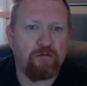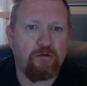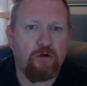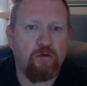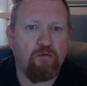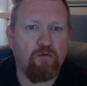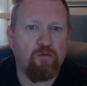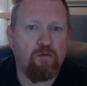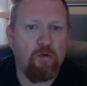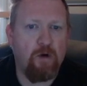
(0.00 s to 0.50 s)
on
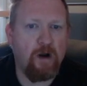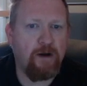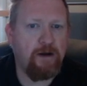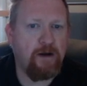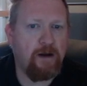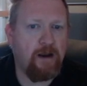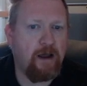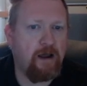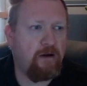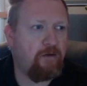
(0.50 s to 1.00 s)
row 1
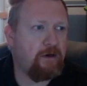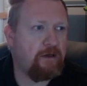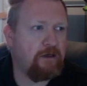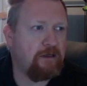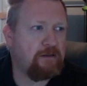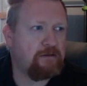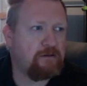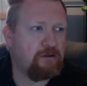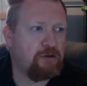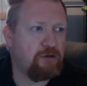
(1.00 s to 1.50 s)
now. It
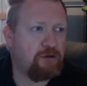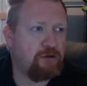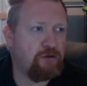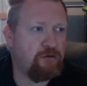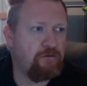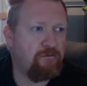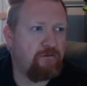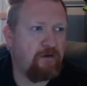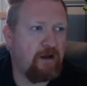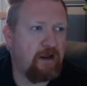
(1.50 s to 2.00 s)
needs a
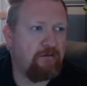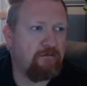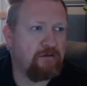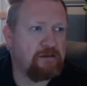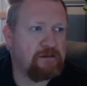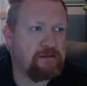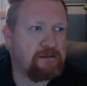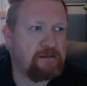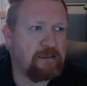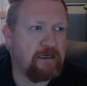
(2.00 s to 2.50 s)
2, 5,
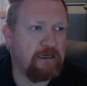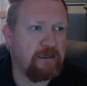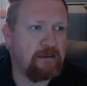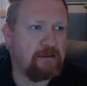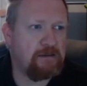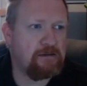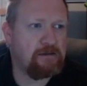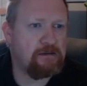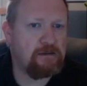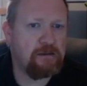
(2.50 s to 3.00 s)
and
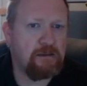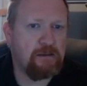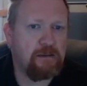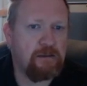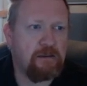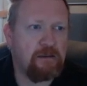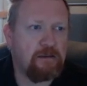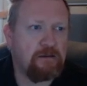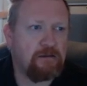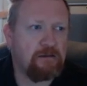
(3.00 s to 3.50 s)
6.
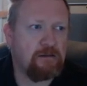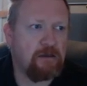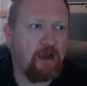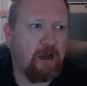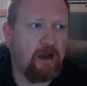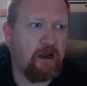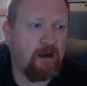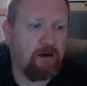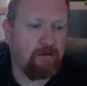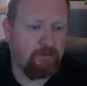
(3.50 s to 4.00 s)

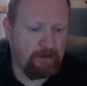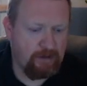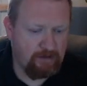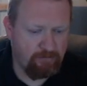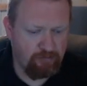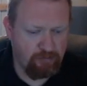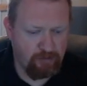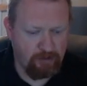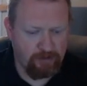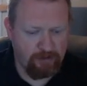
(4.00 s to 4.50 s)
Uh, we
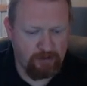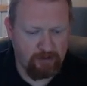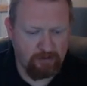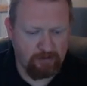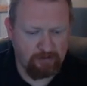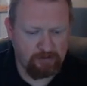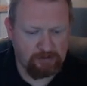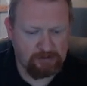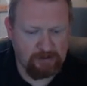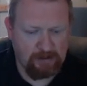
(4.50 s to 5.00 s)
can put
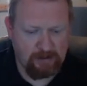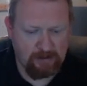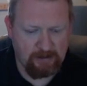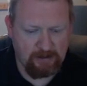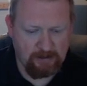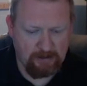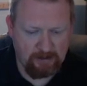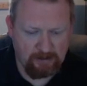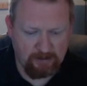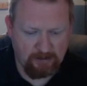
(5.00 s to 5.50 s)
those in
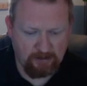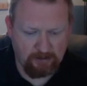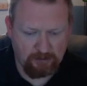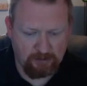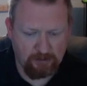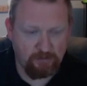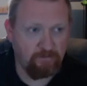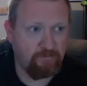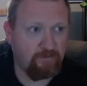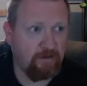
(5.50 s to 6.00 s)
here,
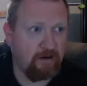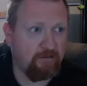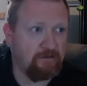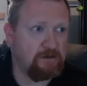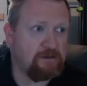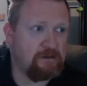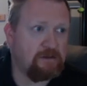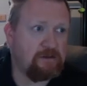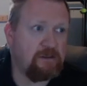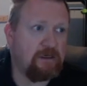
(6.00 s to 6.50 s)
2, 5,
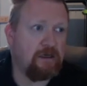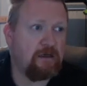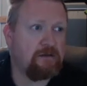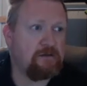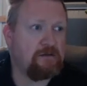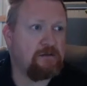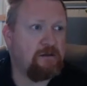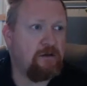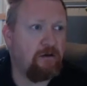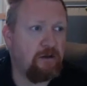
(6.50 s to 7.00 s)
and
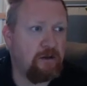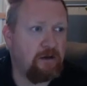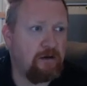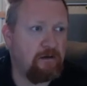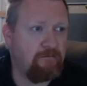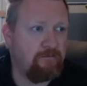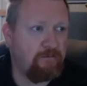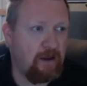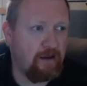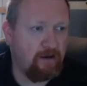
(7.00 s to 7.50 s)
6. The only
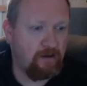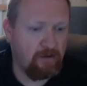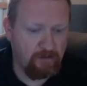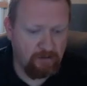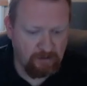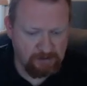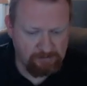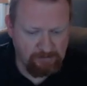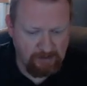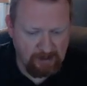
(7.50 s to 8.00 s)
value
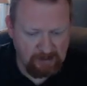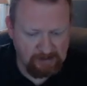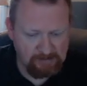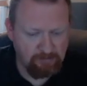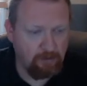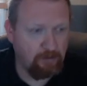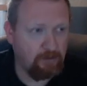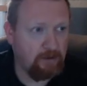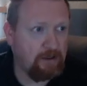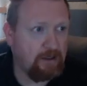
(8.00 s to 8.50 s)
that's
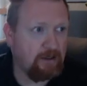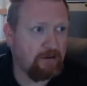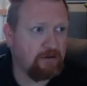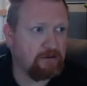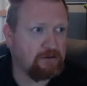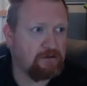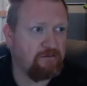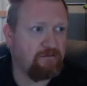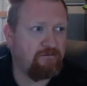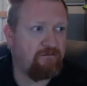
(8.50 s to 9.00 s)
possible here
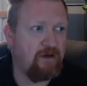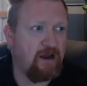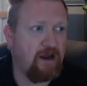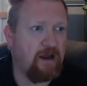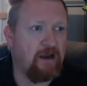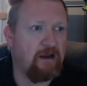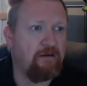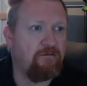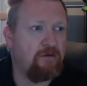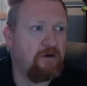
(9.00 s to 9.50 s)
is a
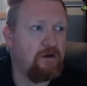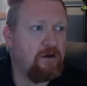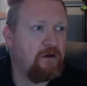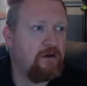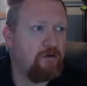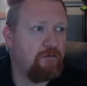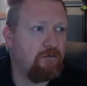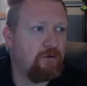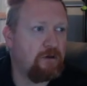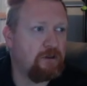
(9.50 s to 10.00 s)
5,
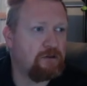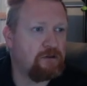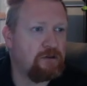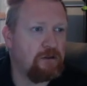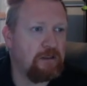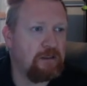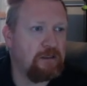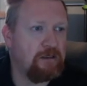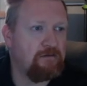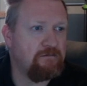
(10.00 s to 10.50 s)
which
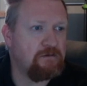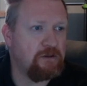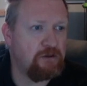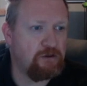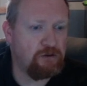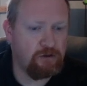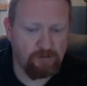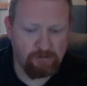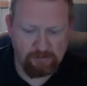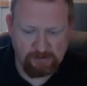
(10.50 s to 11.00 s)
leaves a
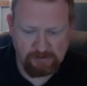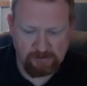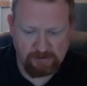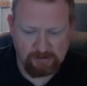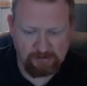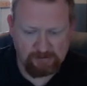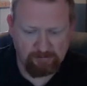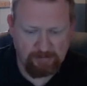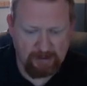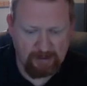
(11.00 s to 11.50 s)
2,
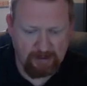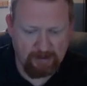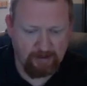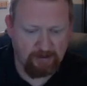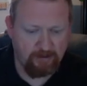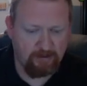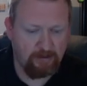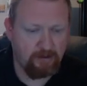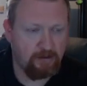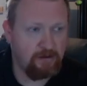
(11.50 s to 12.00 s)
6
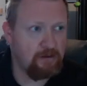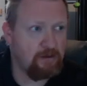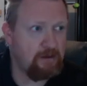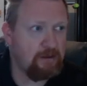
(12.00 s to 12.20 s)
pair